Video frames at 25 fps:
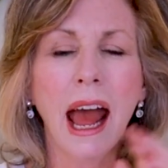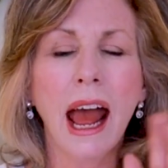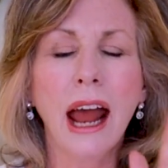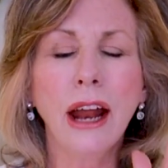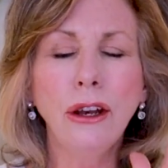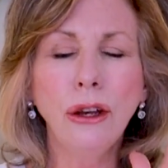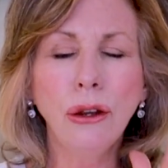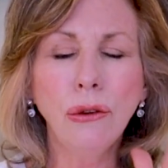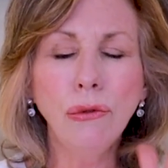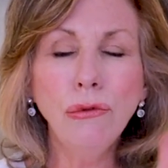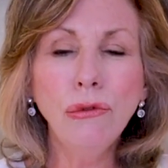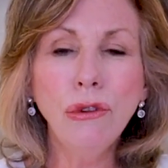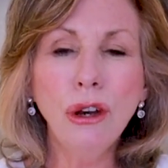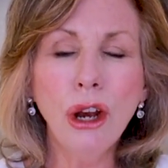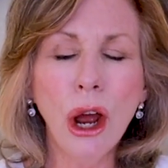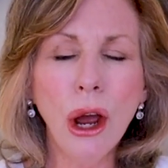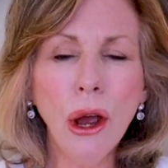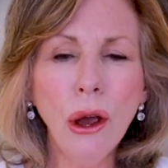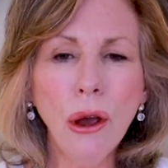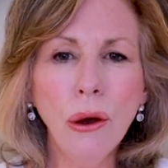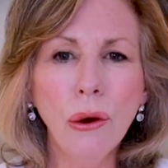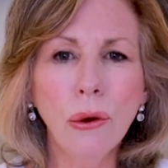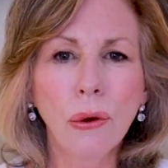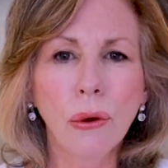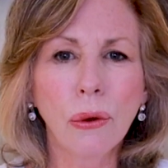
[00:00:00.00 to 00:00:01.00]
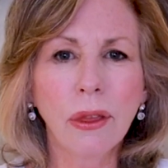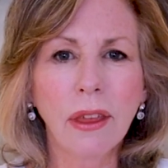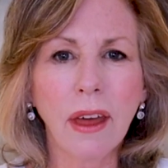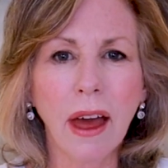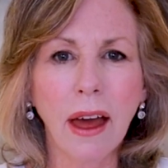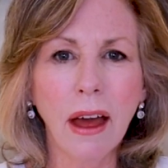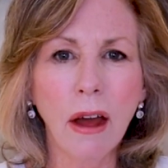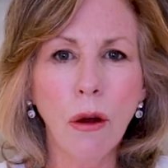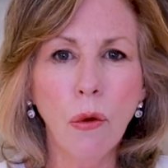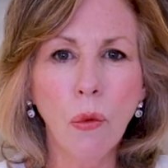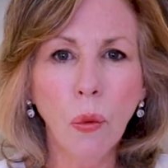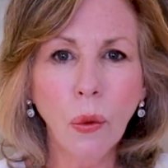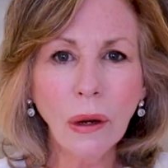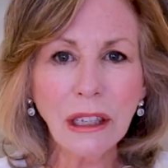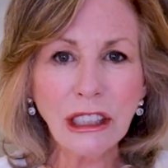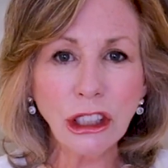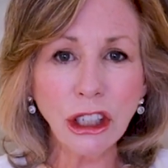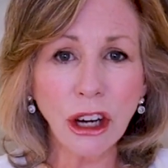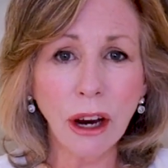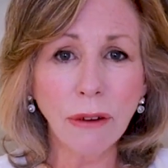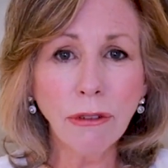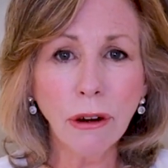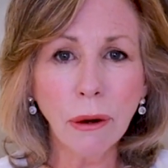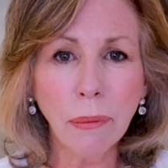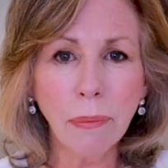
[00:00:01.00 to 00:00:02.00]
And you know that
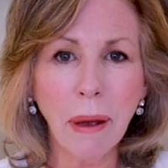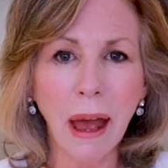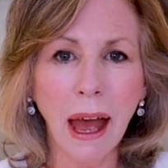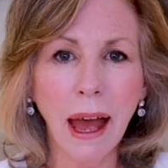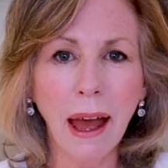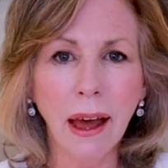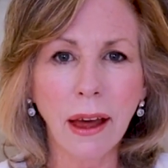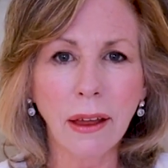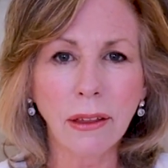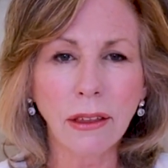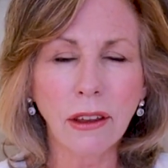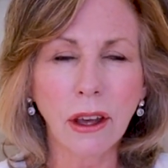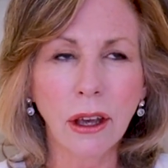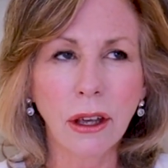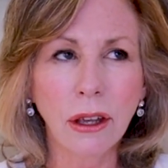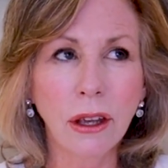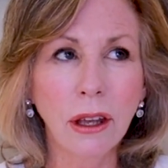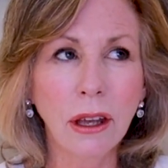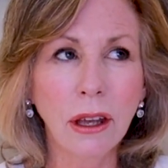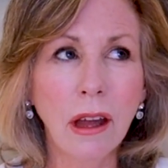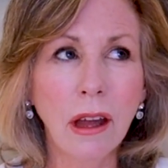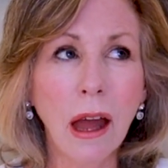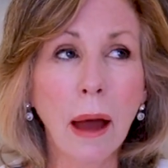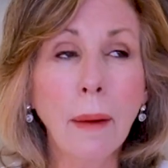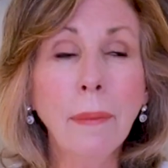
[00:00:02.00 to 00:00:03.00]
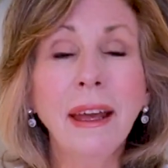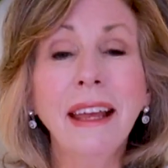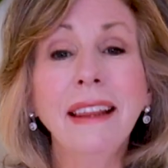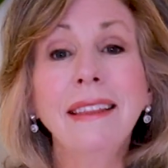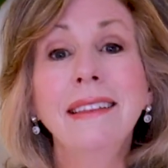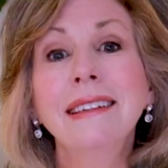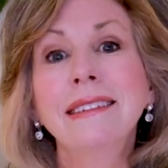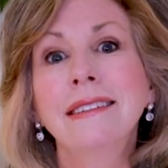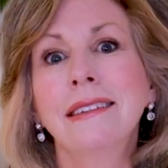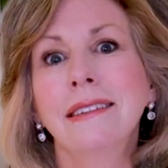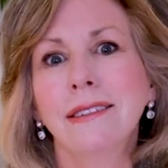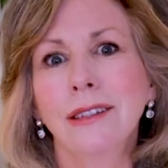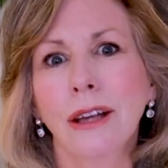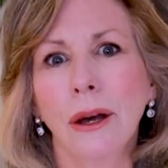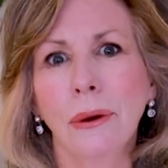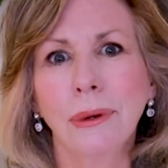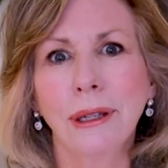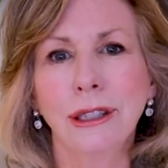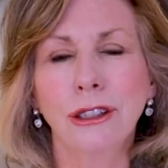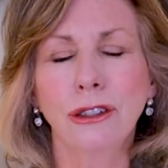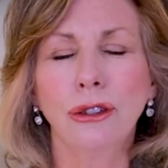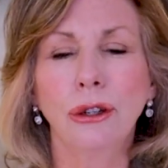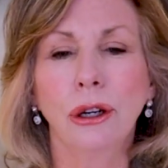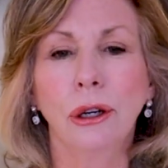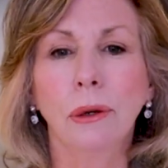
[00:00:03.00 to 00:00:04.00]
whichever path, I mean, this is
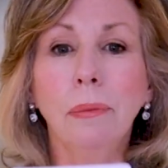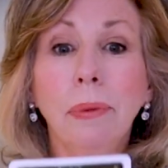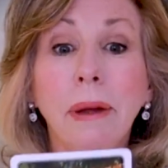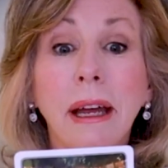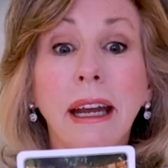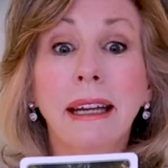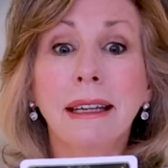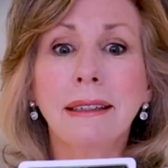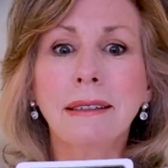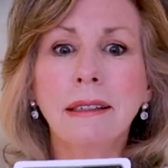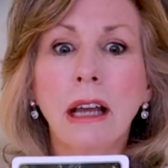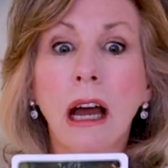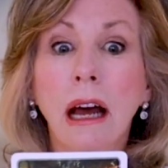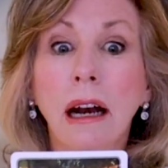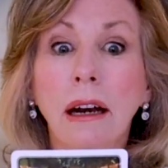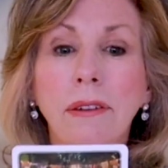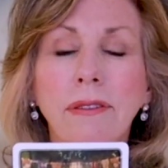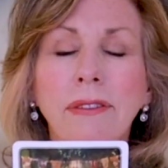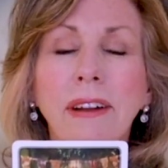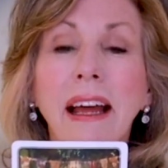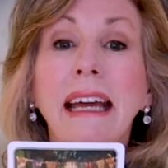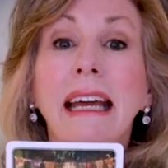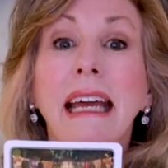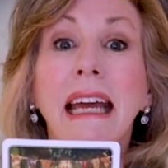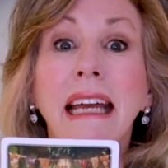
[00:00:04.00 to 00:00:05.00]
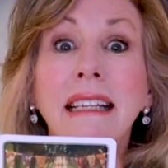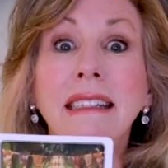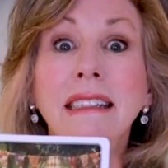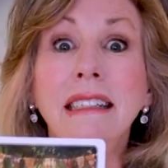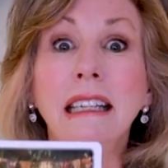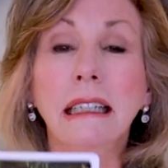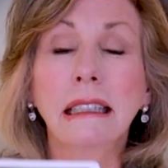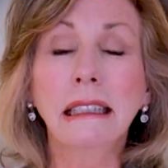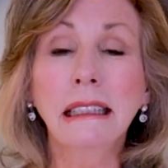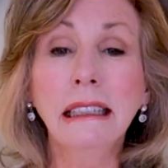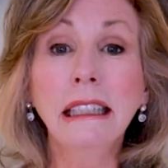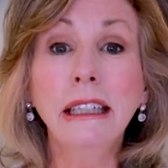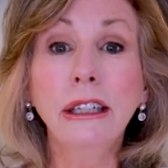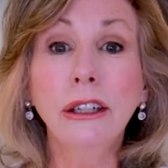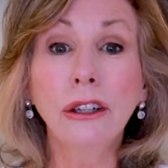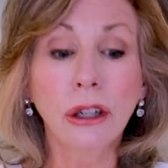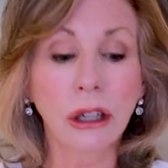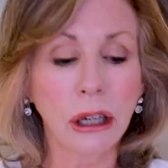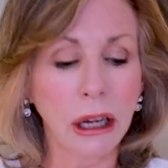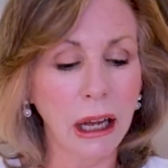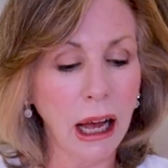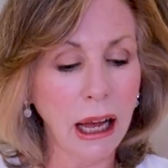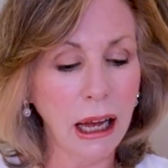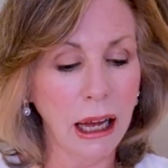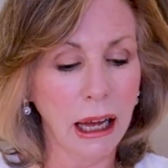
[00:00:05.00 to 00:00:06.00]
always true, but it's kind of like it's a clear
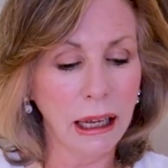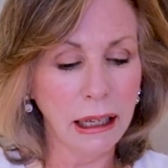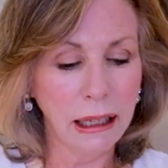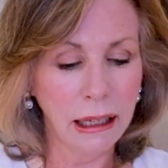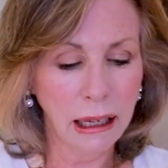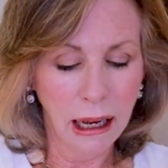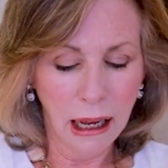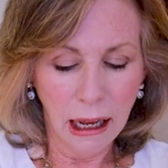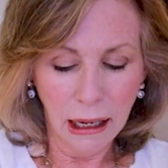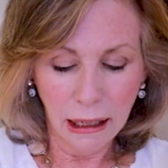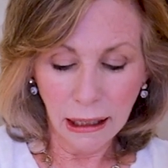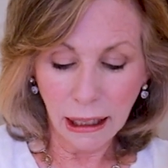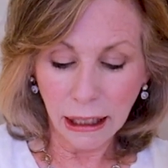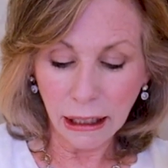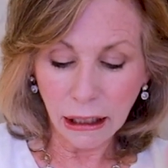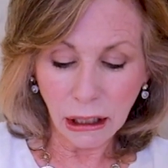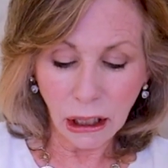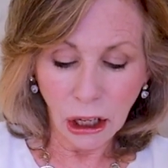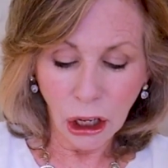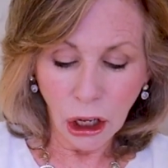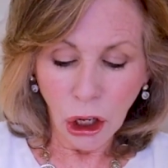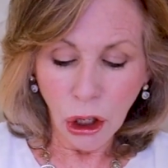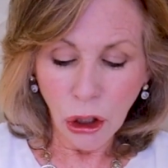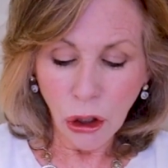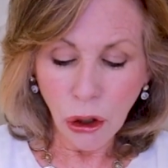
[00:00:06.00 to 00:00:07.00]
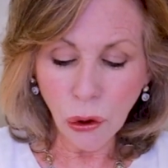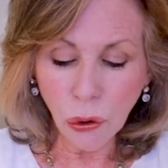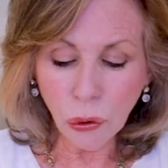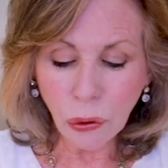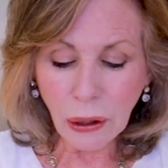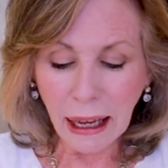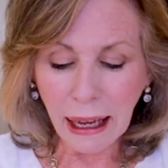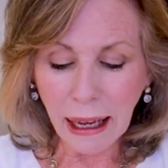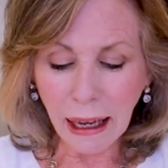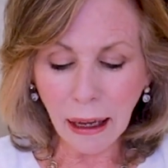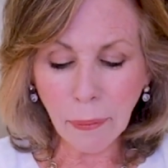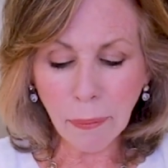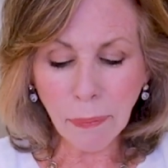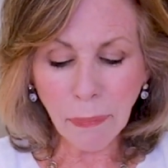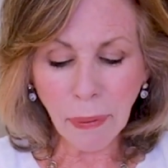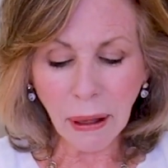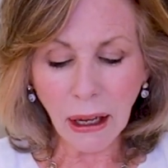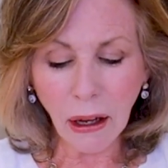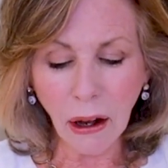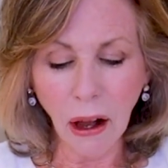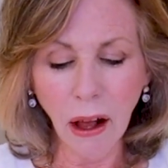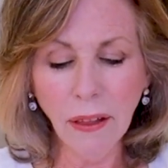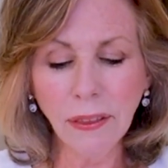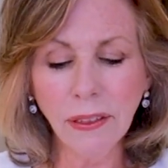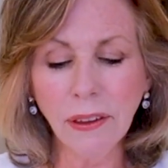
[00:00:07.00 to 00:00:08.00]
cut like, you can't
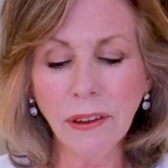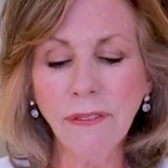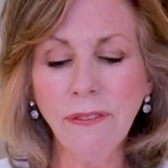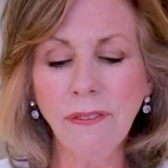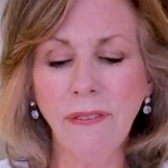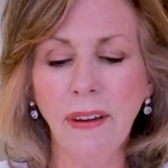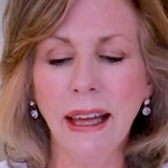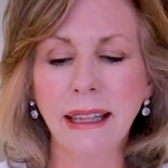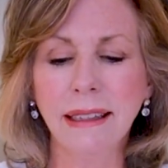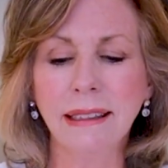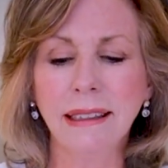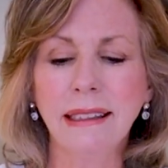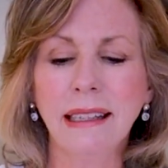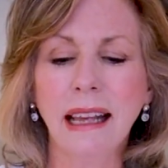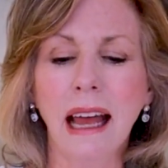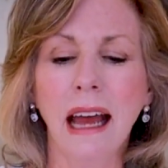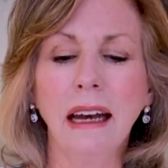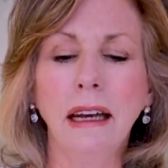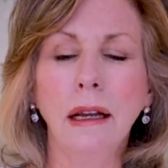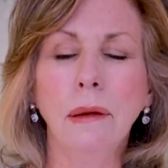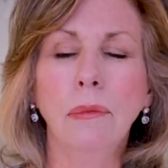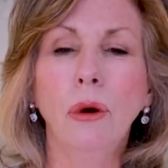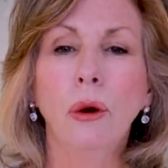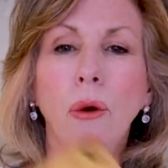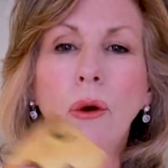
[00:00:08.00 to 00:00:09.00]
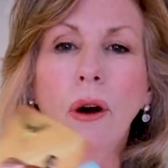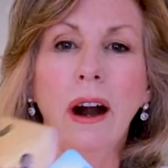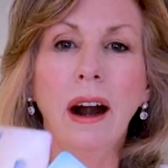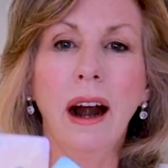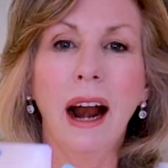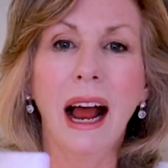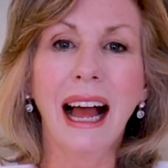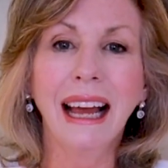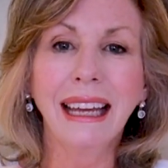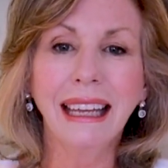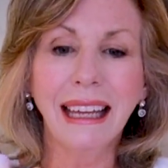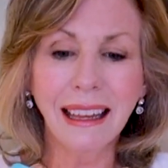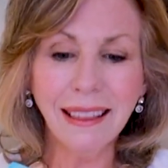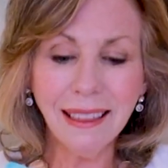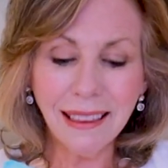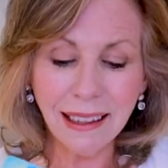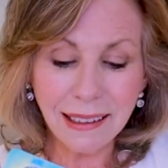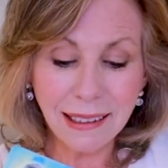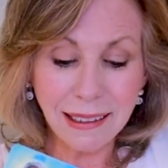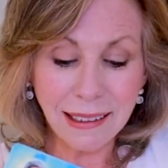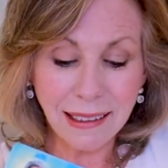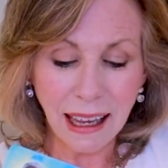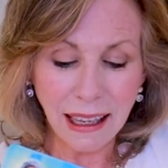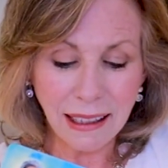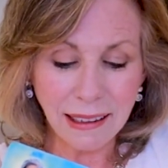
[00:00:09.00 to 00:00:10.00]
be on the fence anymore. I get the
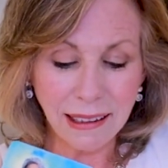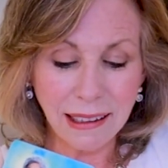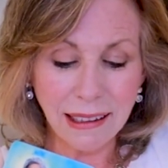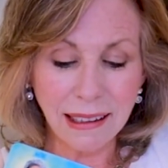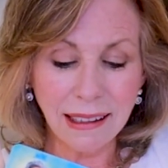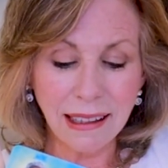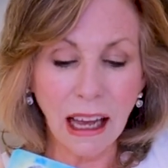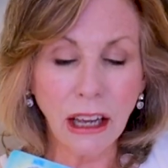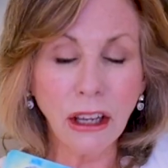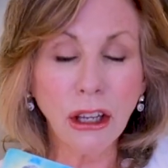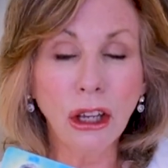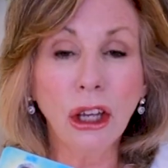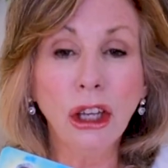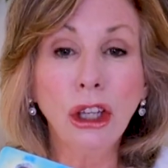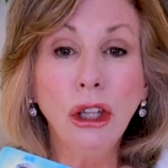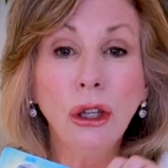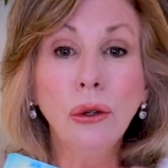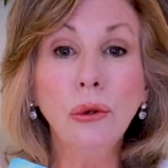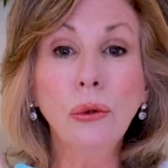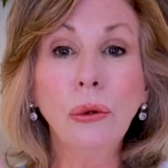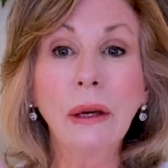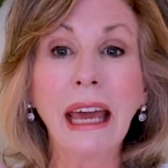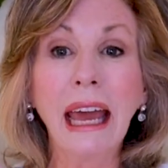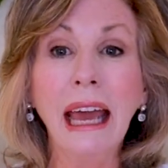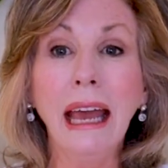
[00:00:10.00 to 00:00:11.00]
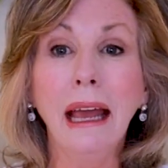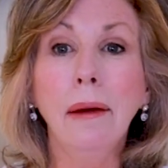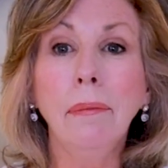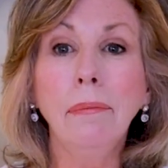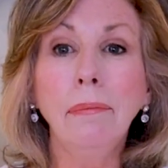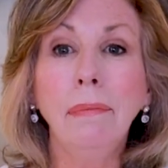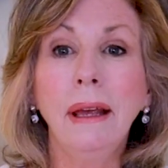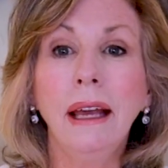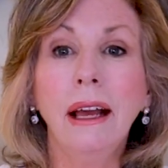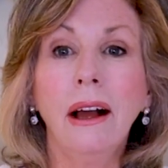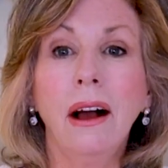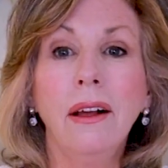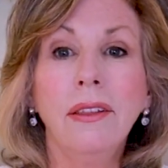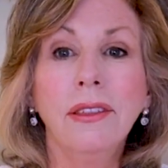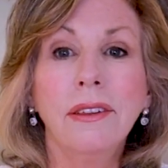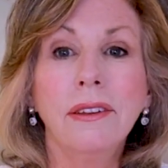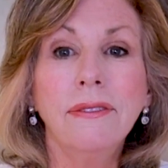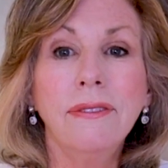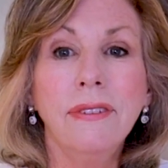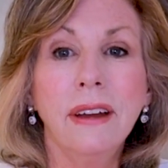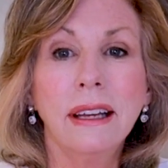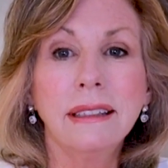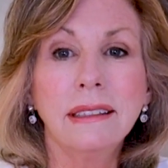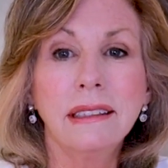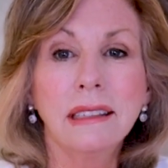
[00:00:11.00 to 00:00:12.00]
sense that you can't be on the
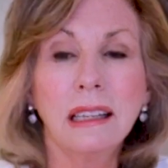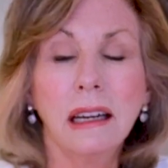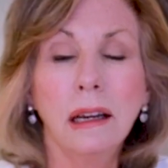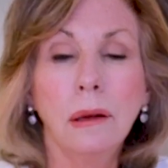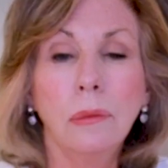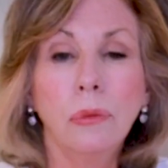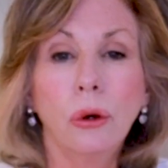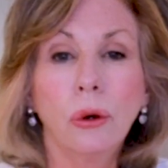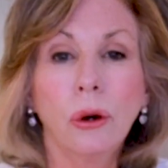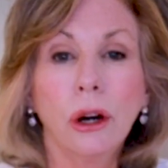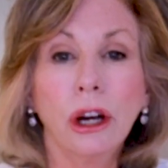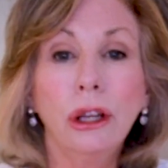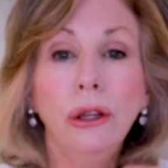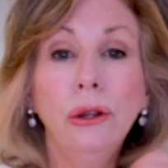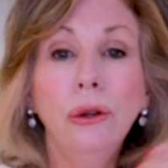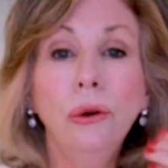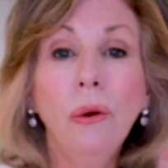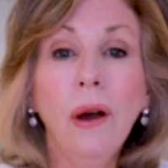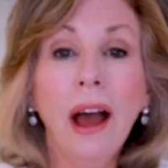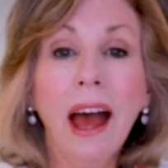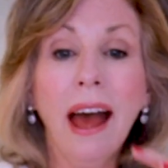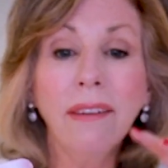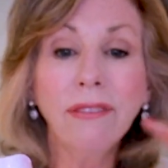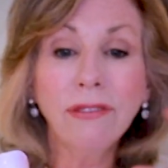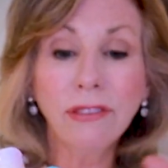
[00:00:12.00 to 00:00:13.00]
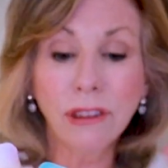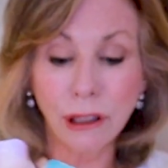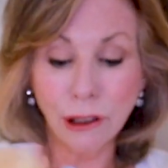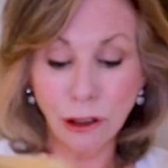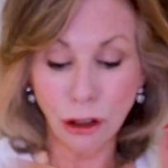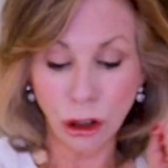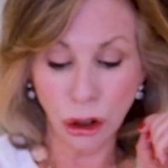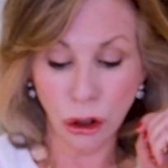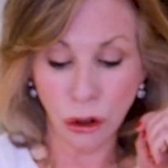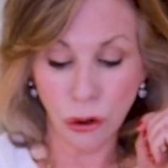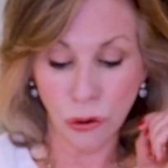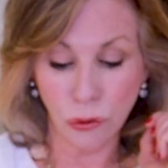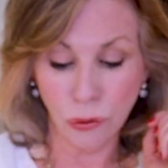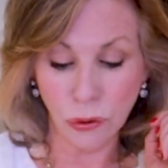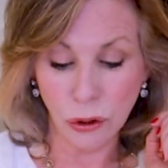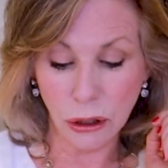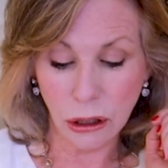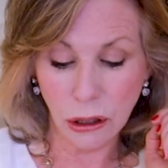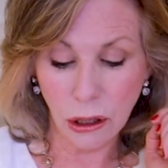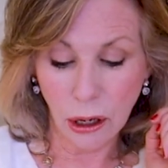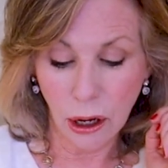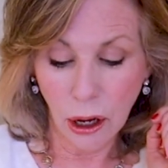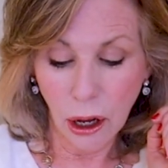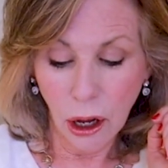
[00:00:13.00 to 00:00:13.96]
fence anymore. You have to choose.